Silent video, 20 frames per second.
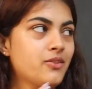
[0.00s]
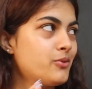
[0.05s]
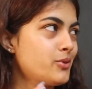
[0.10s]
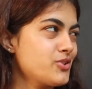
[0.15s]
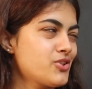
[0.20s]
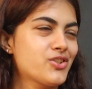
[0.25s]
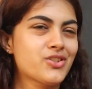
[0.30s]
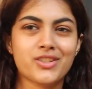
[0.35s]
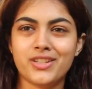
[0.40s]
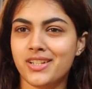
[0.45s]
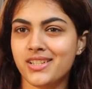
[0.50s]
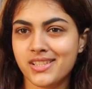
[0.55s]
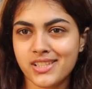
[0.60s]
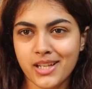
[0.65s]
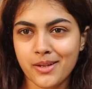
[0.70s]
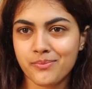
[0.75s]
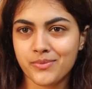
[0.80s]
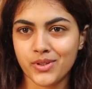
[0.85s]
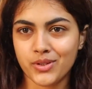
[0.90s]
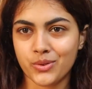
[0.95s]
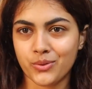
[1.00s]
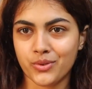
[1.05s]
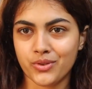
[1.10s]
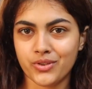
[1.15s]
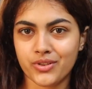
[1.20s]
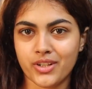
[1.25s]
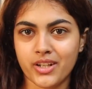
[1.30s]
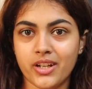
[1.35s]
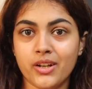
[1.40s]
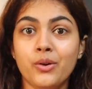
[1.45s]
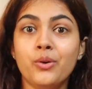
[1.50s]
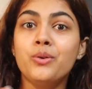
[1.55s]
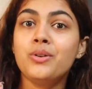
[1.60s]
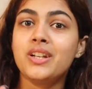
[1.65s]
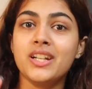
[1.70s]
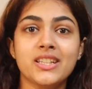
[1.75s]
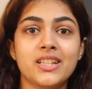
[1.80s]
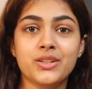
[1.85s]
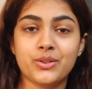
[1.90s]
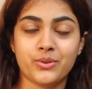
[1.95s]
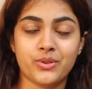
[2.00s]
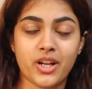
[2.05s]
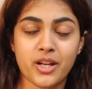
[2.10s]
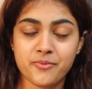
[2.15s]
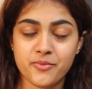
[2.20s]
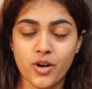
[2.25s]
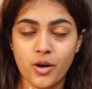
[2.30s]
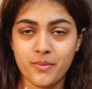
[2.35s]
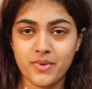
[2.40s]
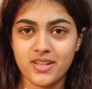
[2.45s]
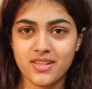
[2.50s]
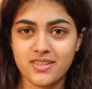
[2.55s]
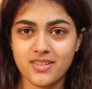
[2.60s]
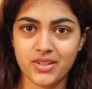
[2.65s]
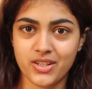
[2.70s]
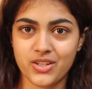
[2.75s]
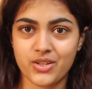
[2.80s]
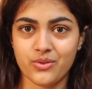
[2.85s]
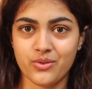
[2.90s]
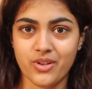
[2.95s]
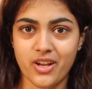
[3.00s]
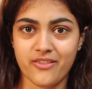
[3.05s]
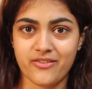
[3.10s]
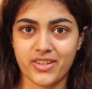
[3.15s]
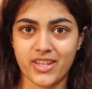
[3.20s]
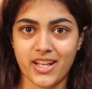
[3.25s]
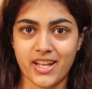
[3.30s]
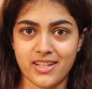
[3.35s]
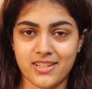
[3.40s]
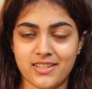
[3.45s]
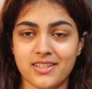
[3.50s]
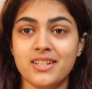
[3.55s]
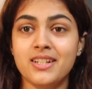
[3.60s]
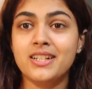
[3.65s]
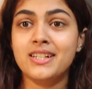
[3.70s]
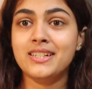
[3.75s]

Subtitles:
we're just gonna skip the door, okay? Only the door, I promise. I'm gonna show you everything else.